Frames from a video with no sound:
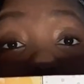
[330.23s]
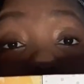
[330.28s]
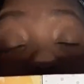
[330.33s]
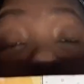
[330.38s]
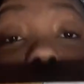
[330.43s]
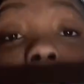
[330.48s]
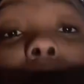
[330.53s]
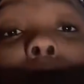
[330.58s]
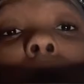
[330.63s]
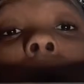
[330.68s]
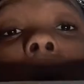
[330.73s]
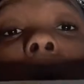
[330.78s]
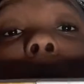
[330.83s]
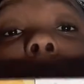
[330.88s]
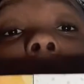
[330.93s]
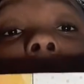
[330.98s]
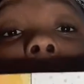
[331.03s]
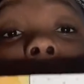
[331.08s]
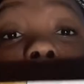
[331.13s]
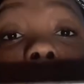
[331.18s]
That's why I'm
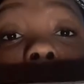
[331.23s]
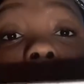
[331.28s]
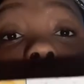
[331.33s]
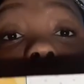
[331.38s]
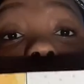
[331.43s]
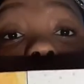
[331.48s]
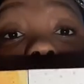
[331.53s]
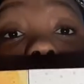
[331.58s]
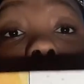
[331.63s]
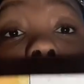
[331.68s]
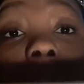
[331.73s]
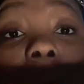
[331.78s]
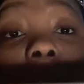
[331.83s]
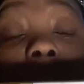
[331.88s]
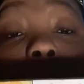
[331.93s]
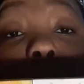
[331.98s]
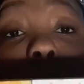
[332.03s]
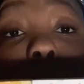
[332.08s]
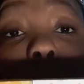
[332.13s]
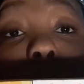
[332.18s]
taking this
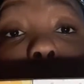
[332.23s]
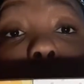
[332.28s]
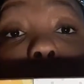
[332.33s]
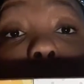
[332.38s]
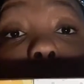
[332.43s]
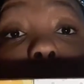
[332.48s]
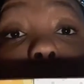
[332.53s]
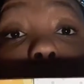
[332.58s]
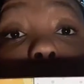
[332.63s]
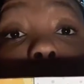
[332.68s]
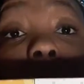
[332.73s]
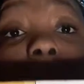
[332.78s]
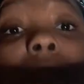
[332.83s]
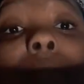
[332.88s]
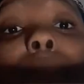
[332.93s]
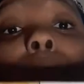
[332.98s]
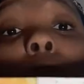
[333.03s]
test. And